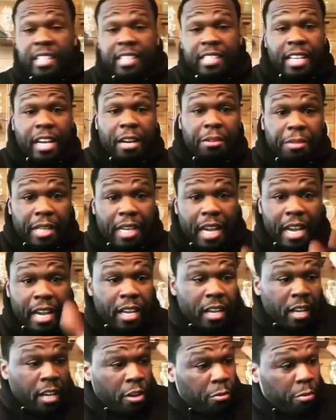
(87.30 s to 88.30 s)
Now
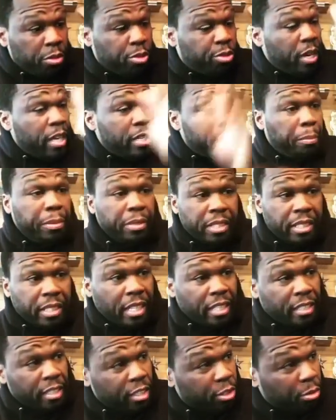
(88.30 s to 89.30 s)
we're trying to put
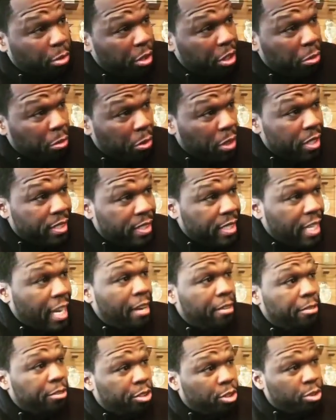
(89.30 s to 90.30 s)
together 21
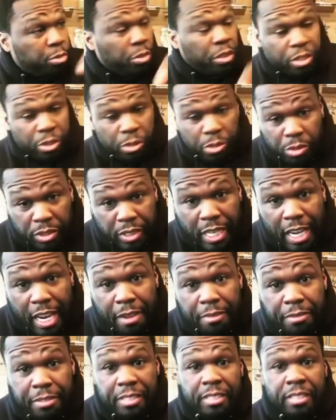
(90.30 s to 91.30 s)
Savage, 22
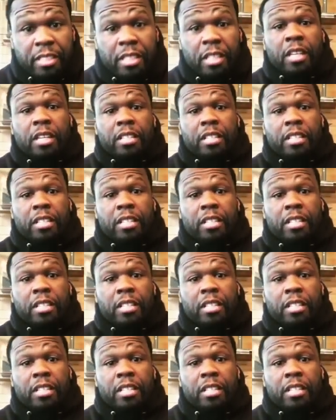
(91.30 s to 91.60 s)
Savage.